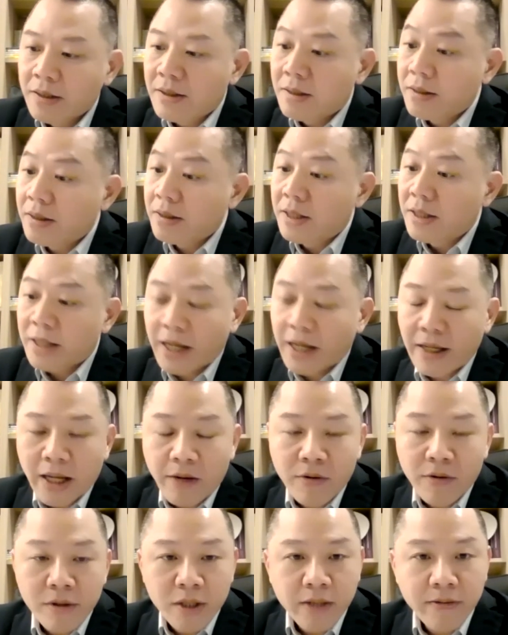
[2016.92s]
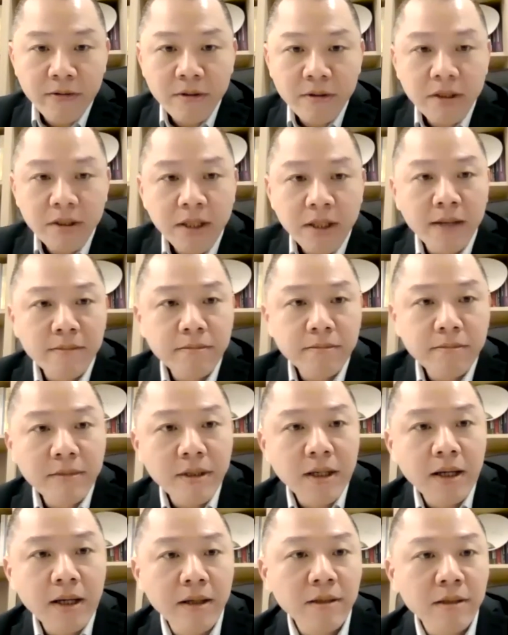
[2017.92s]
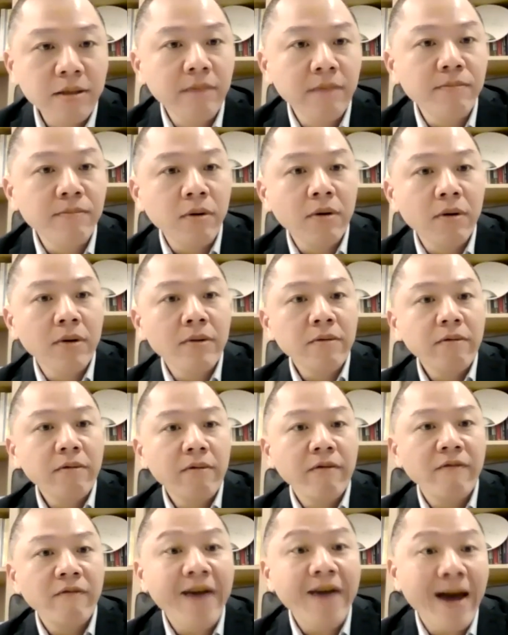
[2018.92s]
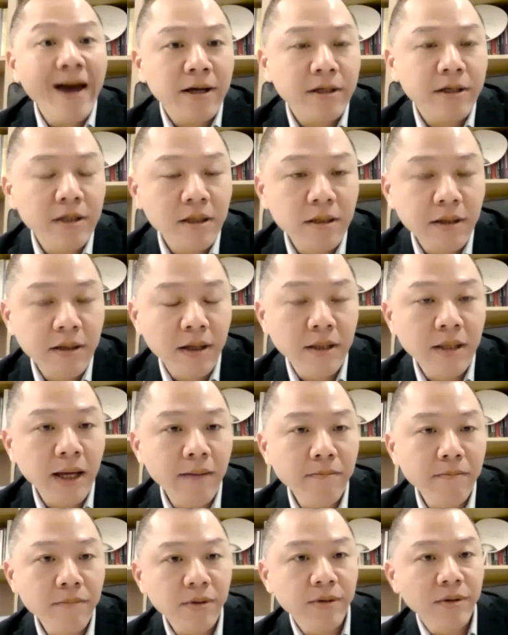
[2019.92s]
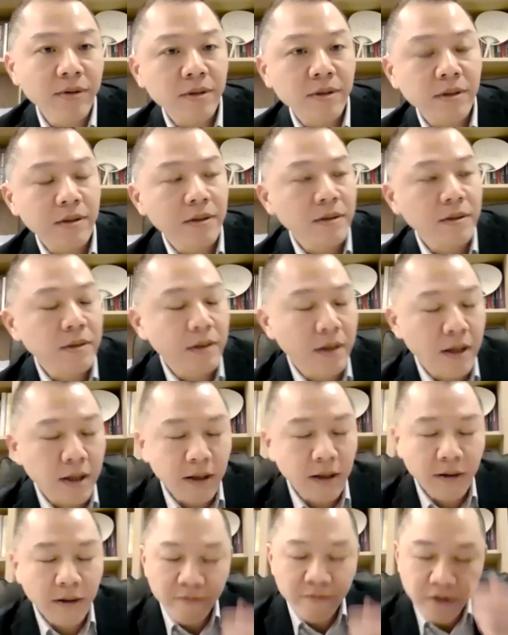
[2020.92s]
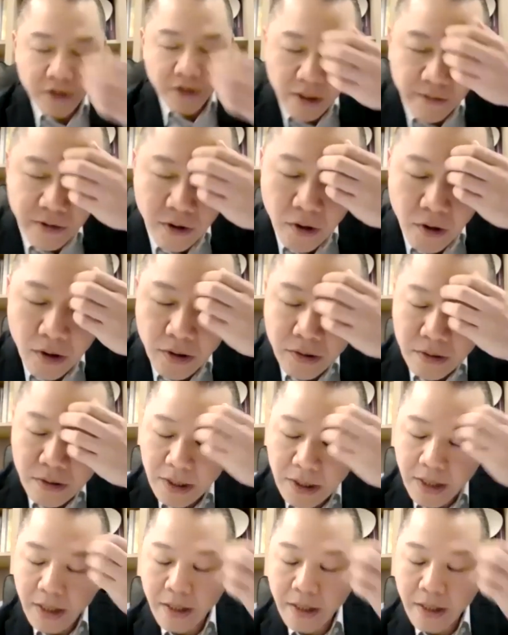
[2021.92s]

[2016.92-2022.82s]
again, I will give you some simple facts and numbers. First of all,